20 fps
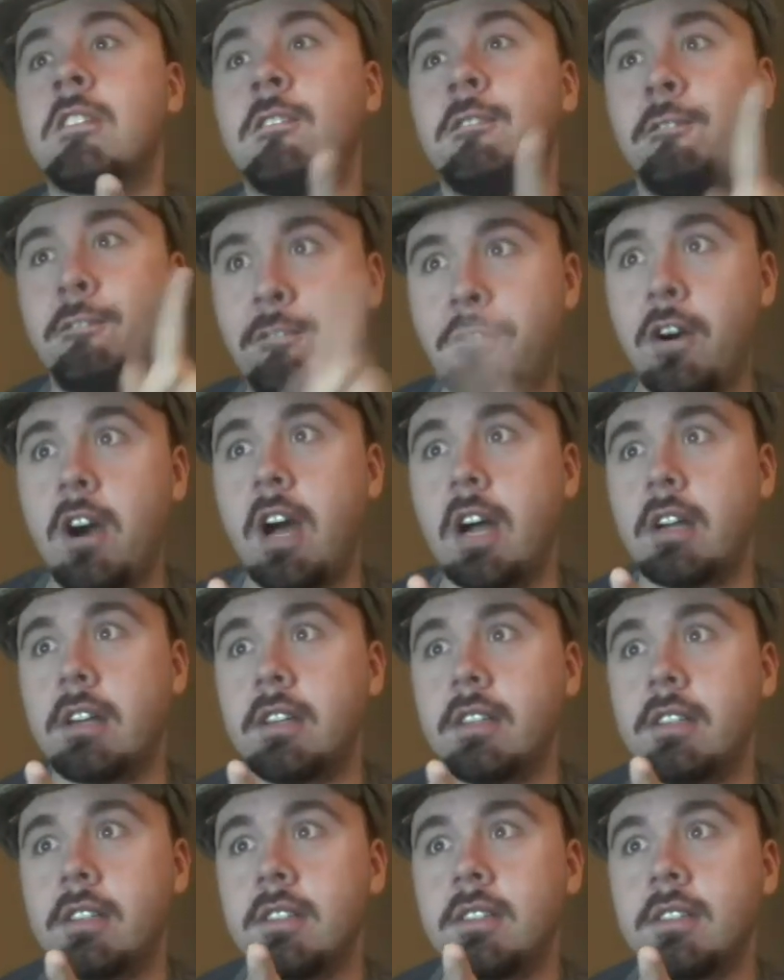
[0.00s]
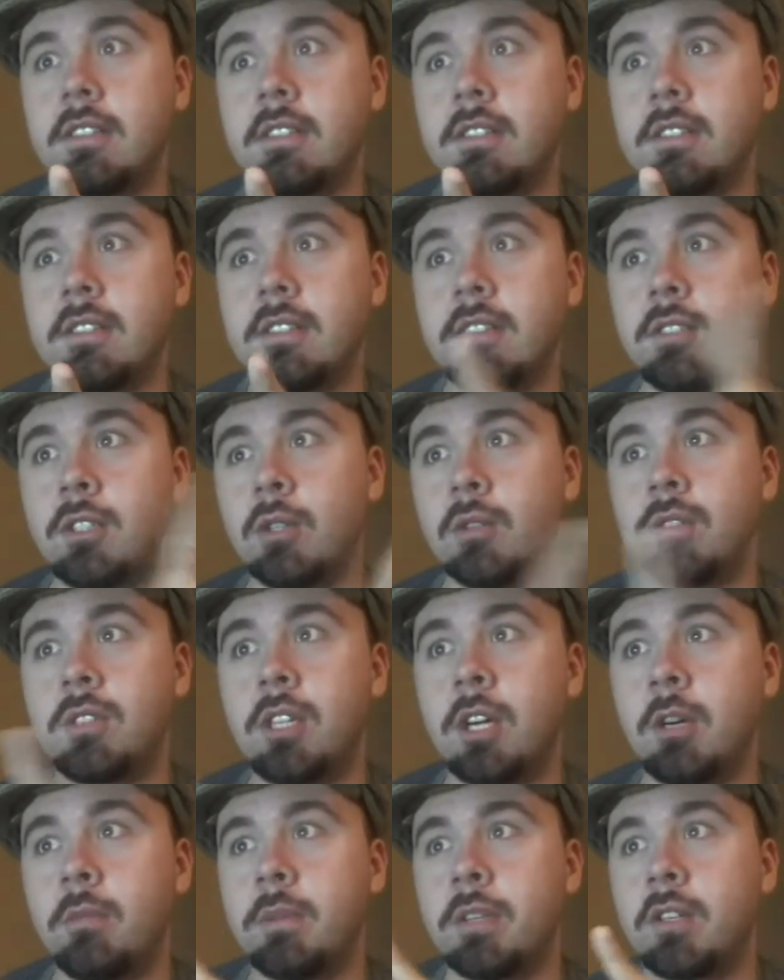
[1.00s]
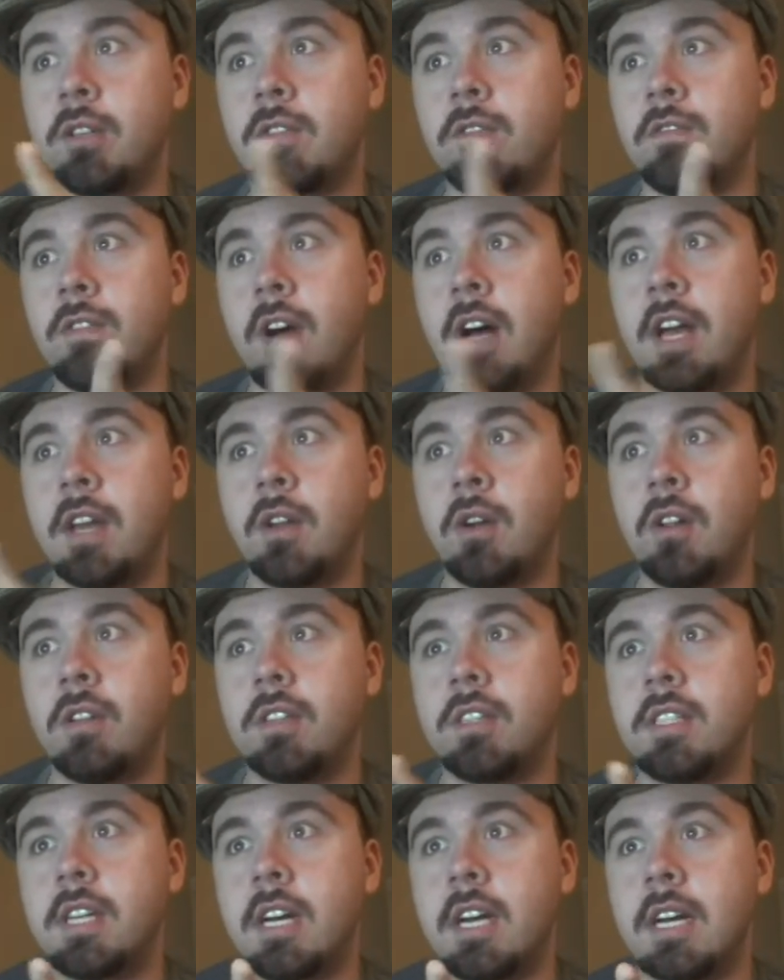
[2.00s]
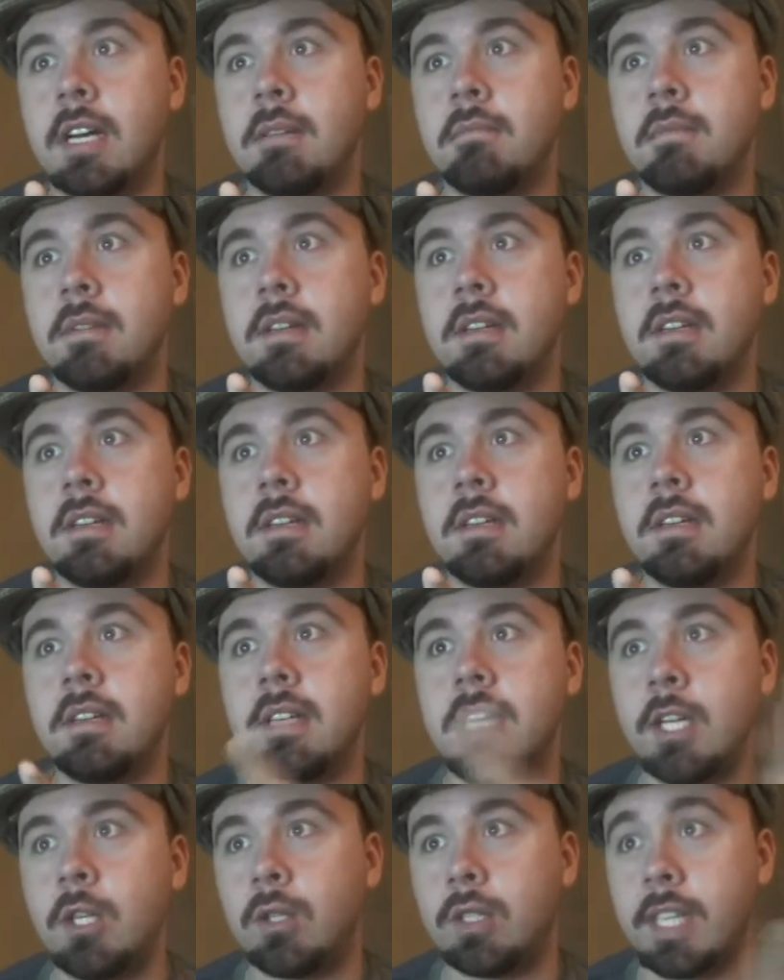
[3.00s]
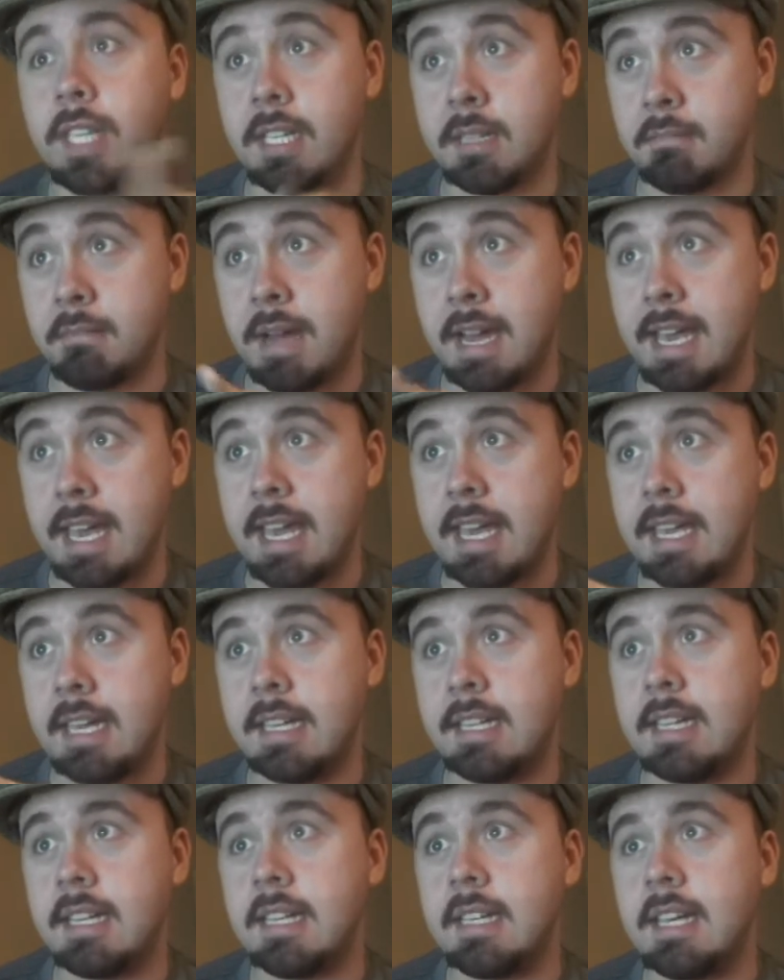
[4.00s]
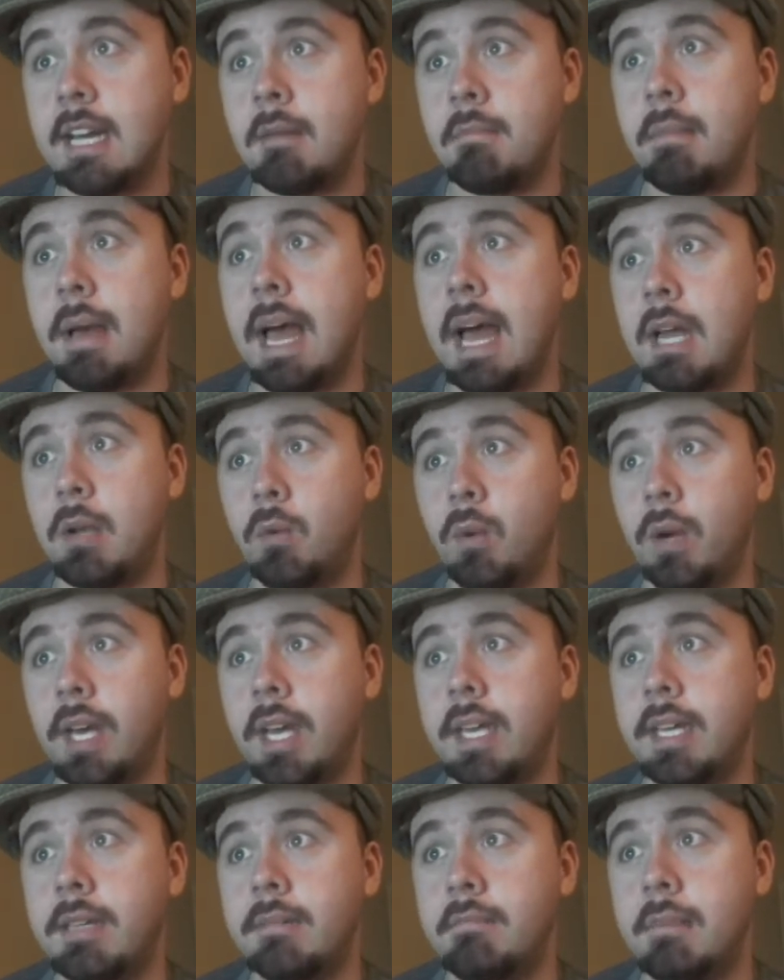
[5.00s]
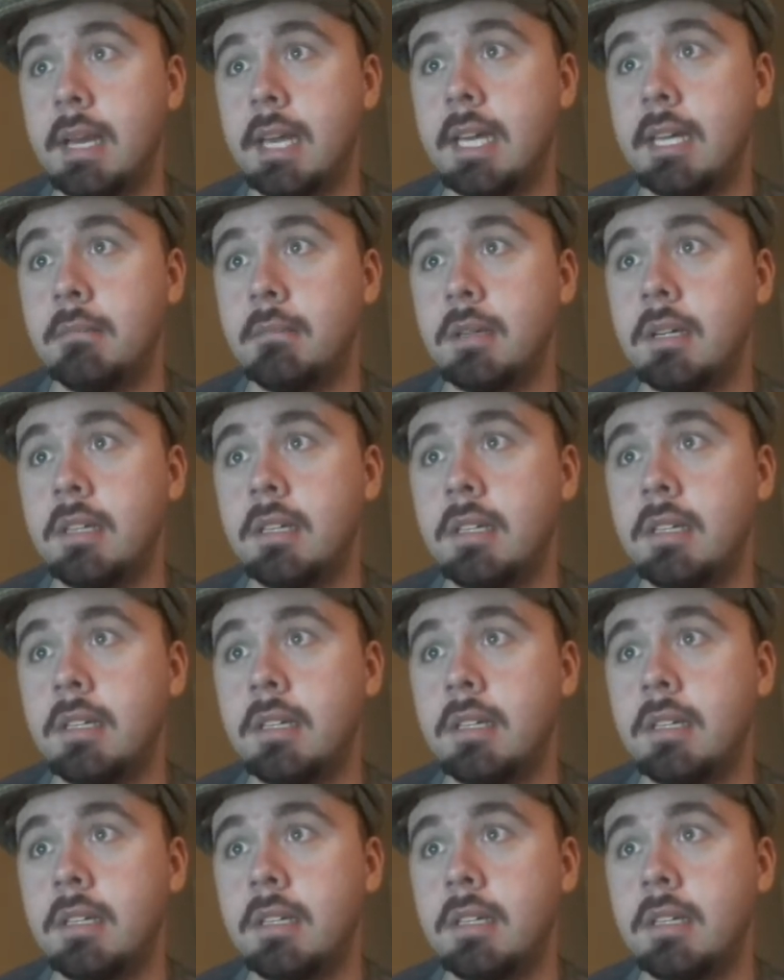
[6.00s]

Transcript: Fuck! Don't tell me you're fine all the time. It'll get in my head, a bad way, babe.